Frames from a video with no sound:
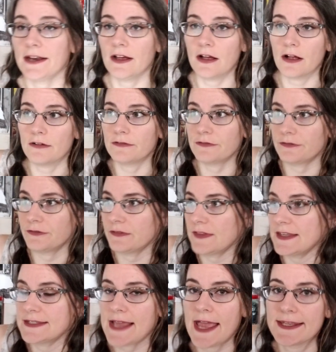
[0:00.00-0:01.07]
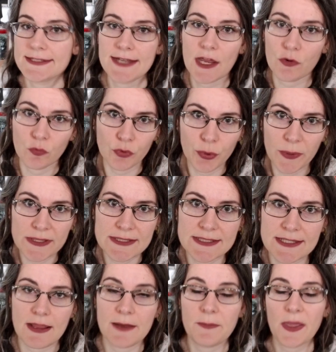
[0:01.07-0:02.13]
of these Aztec ruins
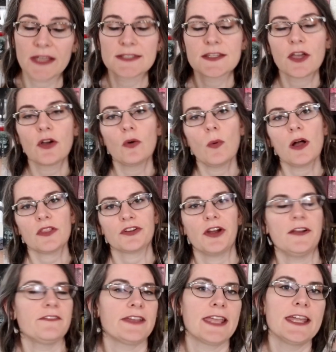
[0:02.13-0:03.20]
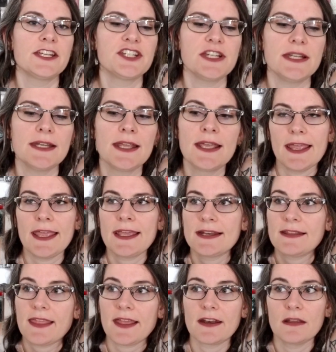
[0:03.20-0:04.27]
in Mexico while they're on vacation, and
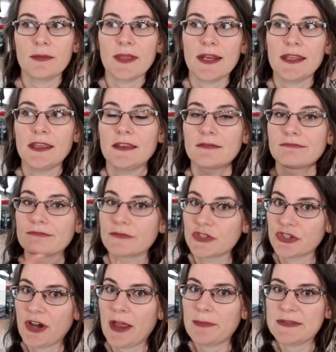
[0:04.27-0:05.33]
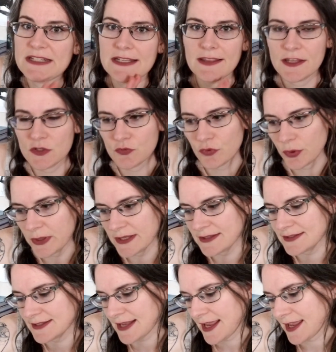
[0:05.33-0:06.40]
they end up getting trapped in these
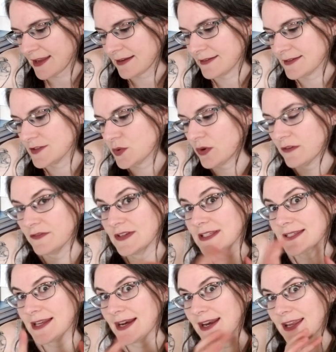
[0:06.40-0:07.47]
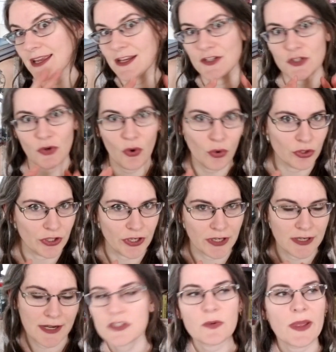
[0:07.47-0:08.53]
ruins and sort of descending into
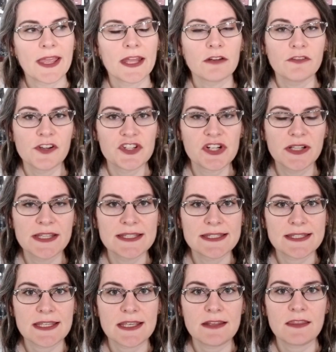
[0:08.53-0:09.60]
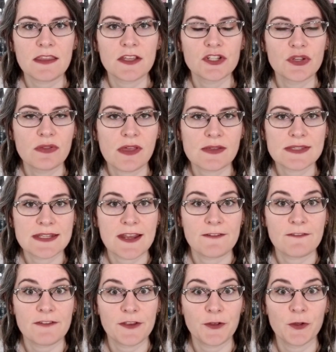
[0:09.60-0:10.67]
horror. So I had originally seen the
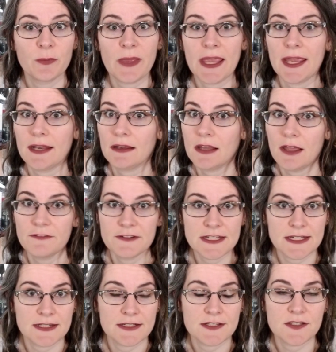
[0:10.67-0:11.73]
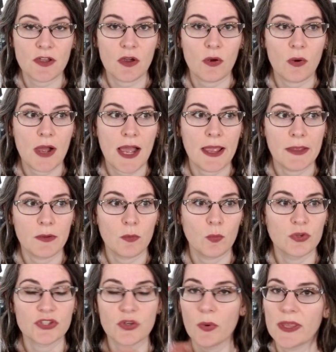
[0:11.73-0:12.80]
2008 film and loved it, so I
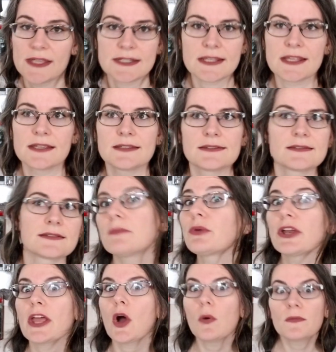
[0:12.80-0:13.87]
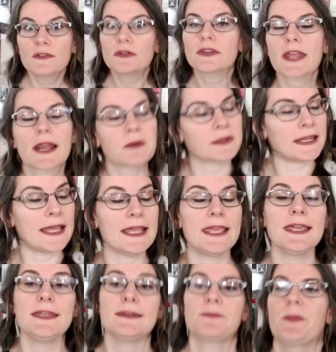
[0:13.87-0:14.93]
was going into this pretty hopeful that I would like
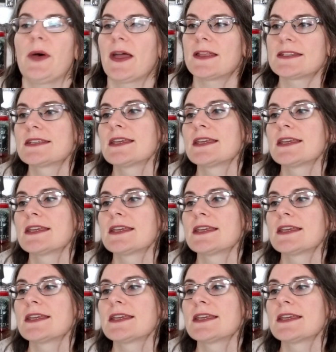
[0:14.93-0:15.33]
it, but